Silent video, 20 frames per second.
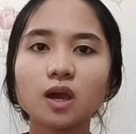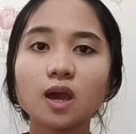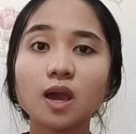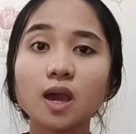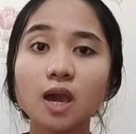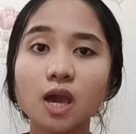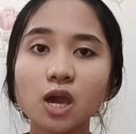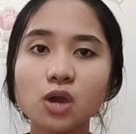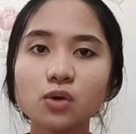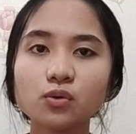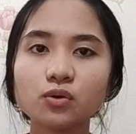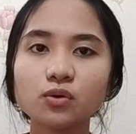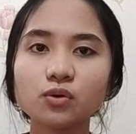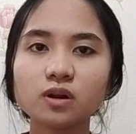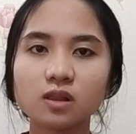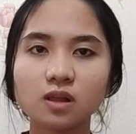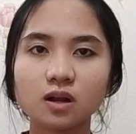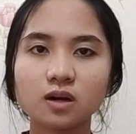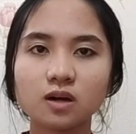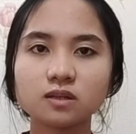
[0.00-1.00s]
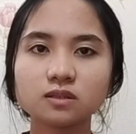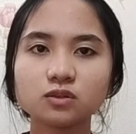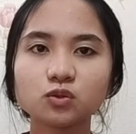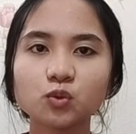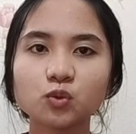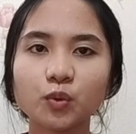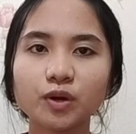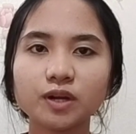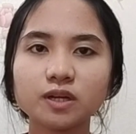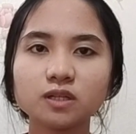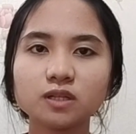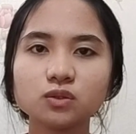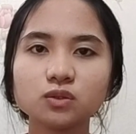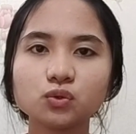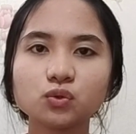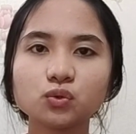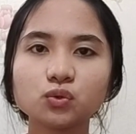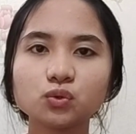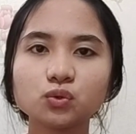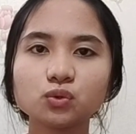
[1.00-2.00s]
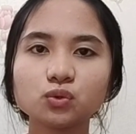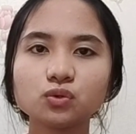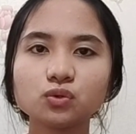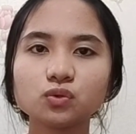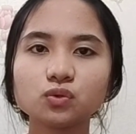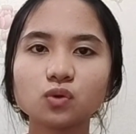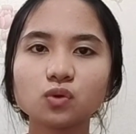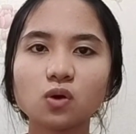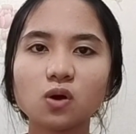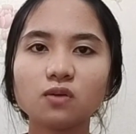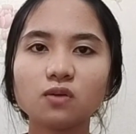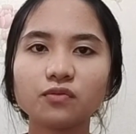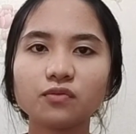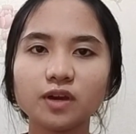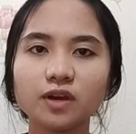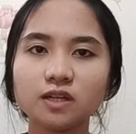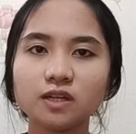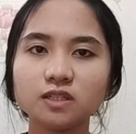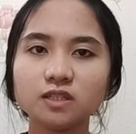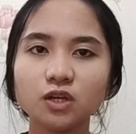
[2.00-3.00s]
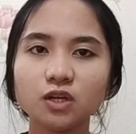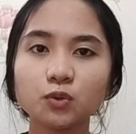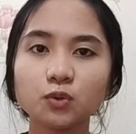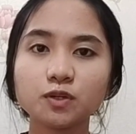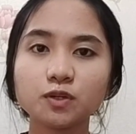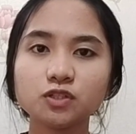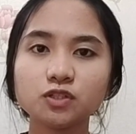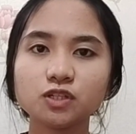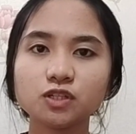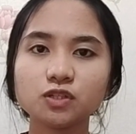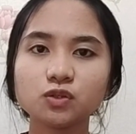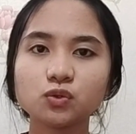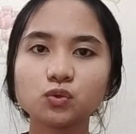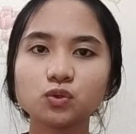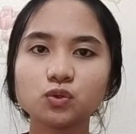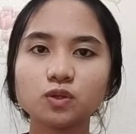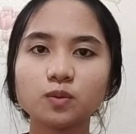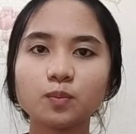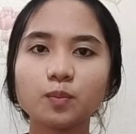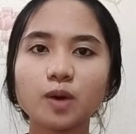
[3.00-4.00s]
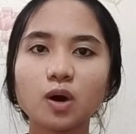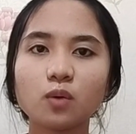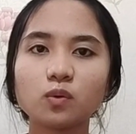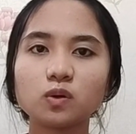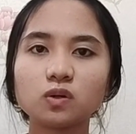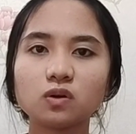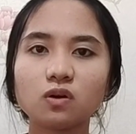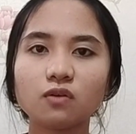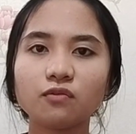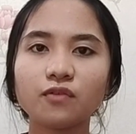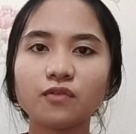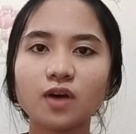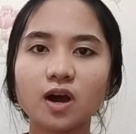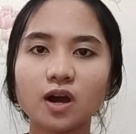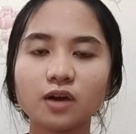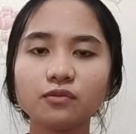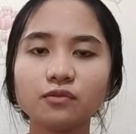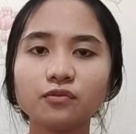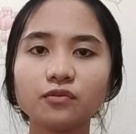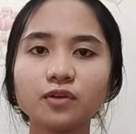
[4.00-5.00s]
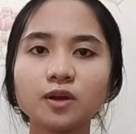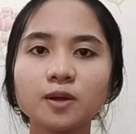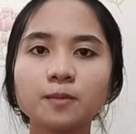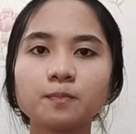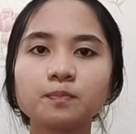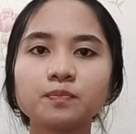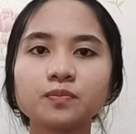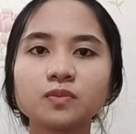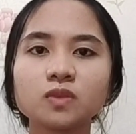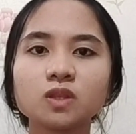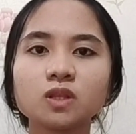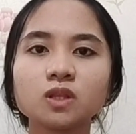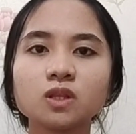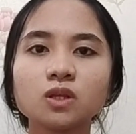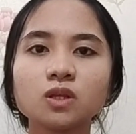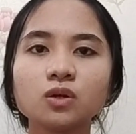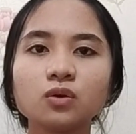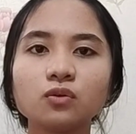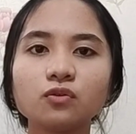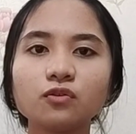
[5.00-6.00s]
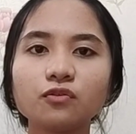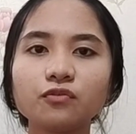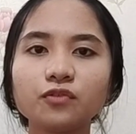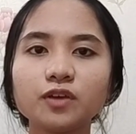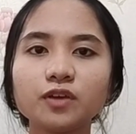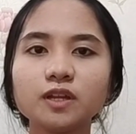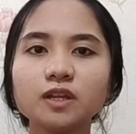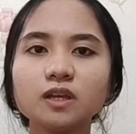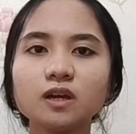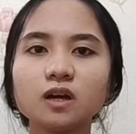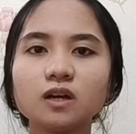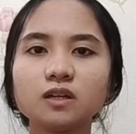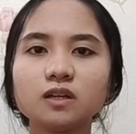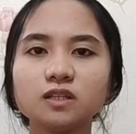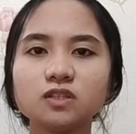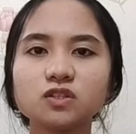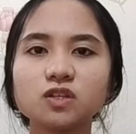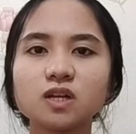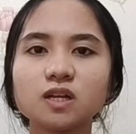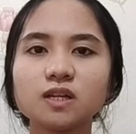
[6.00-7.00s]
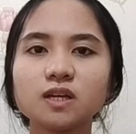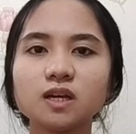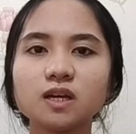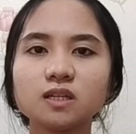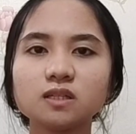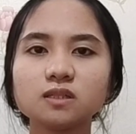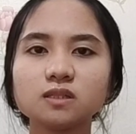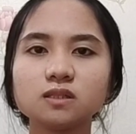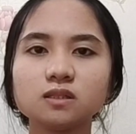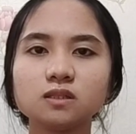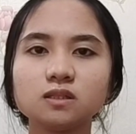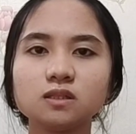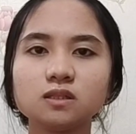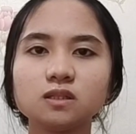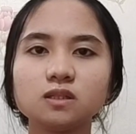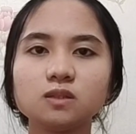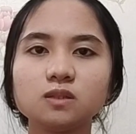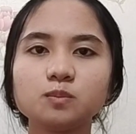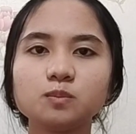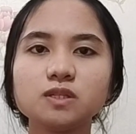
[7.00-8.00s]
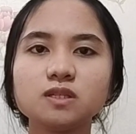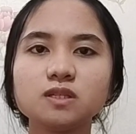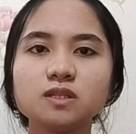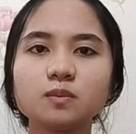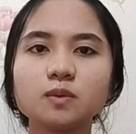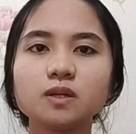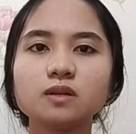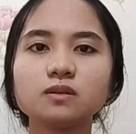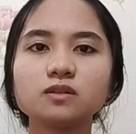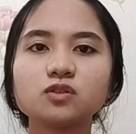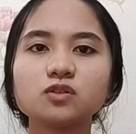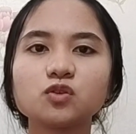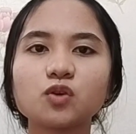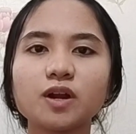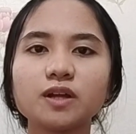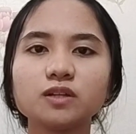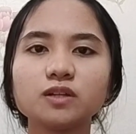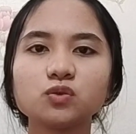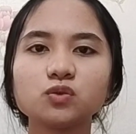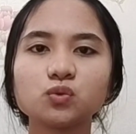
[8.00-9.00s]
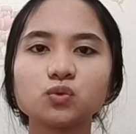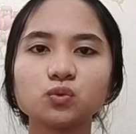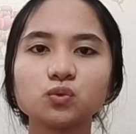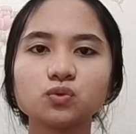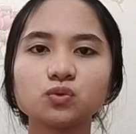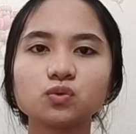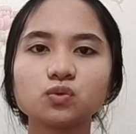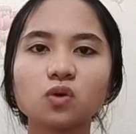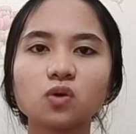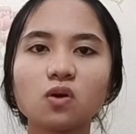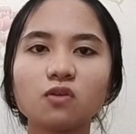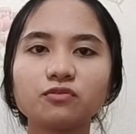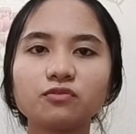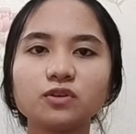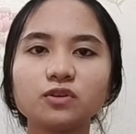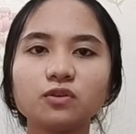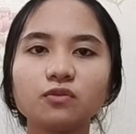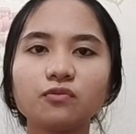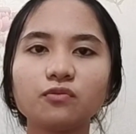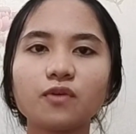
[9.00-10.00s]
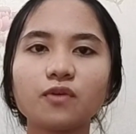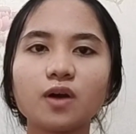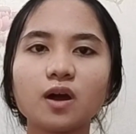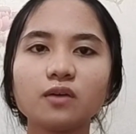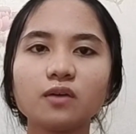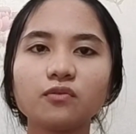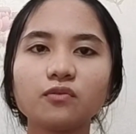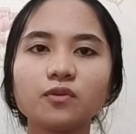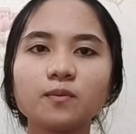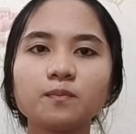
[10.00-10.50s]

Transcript: Euler tried to solve an equation to the power of 5. Ruffini, an Italian physician, tried to solve the 5